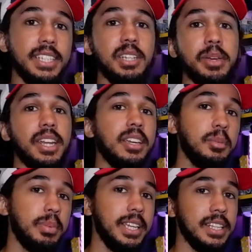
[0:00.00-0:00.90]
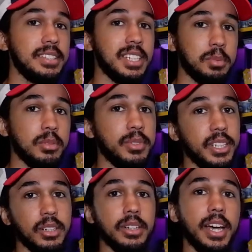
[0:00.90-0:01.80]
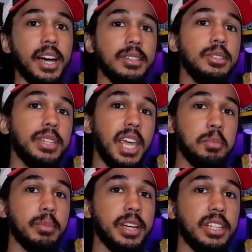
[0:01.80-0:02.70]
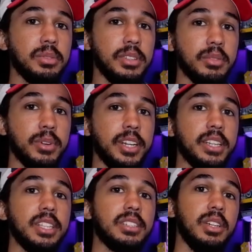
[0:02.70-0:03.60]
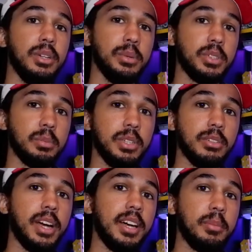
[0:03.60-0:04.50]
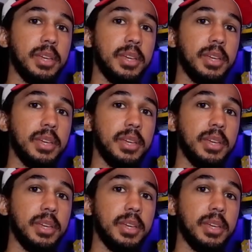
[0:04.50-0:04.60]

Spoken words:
I actually made a completely separate video on how to cable manage with the Fredde Desk, which will be right